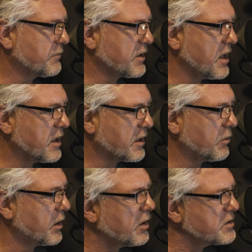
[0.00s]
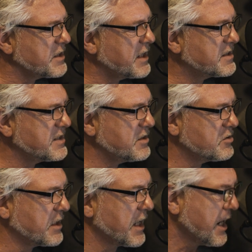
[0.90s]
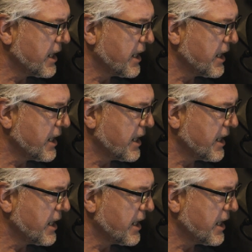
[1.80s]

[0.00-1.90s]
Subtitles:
of cargo alongside Sindri